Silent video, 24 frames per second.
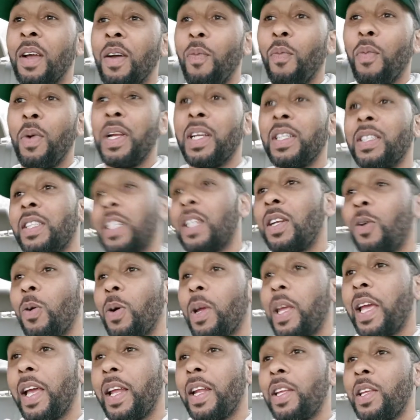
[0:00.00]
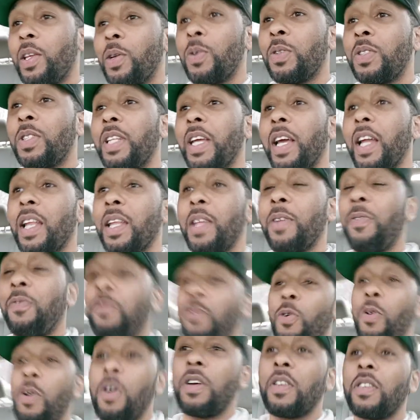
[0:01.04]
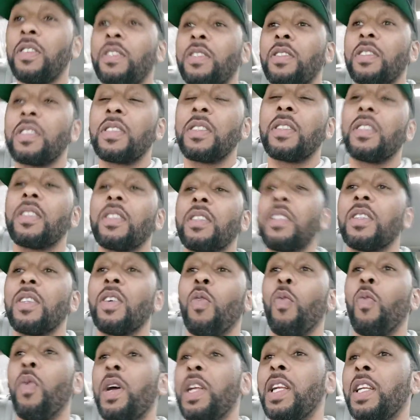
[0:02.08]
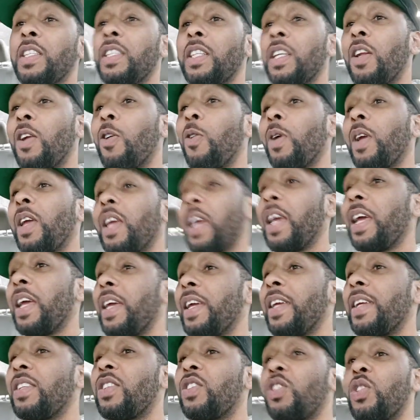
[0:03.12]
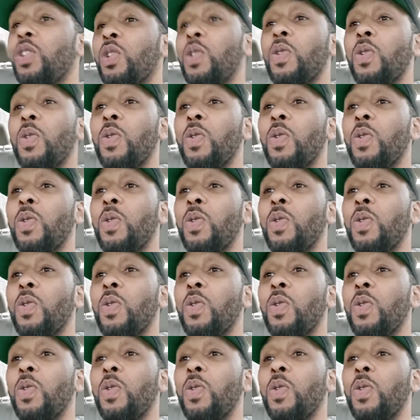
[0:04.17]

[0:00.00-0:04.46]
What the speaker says: When is it okay to use deadly force? When is it okay to